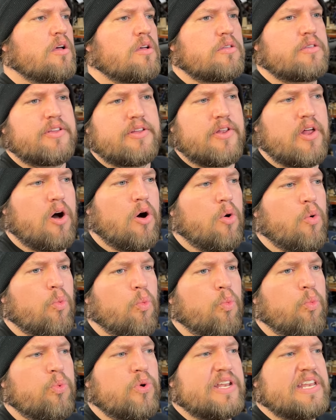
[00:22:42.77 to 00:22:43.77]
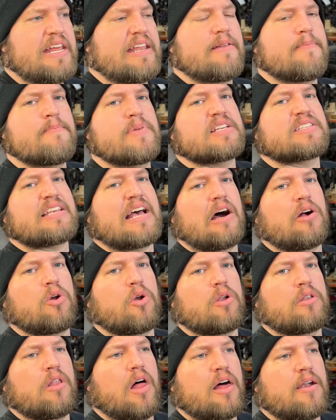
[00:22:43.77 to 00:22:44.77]
you know, we didn't miss out
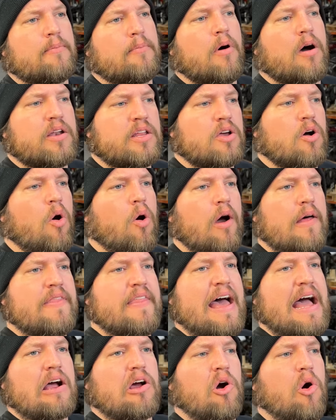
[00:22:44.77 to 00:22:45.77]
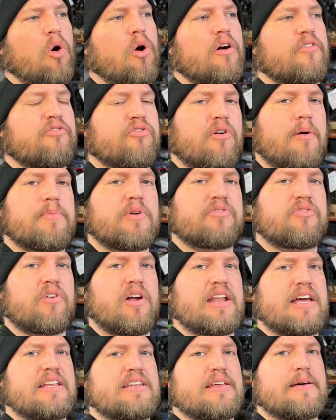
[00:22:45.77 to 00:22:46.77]
on a lot of money on that car from the
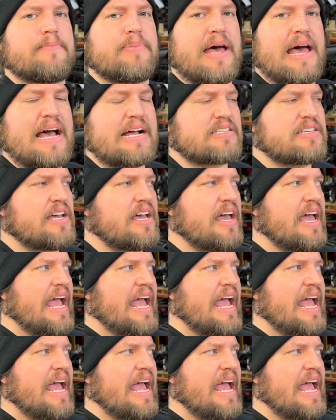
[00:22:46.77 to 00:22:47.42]
front end impact,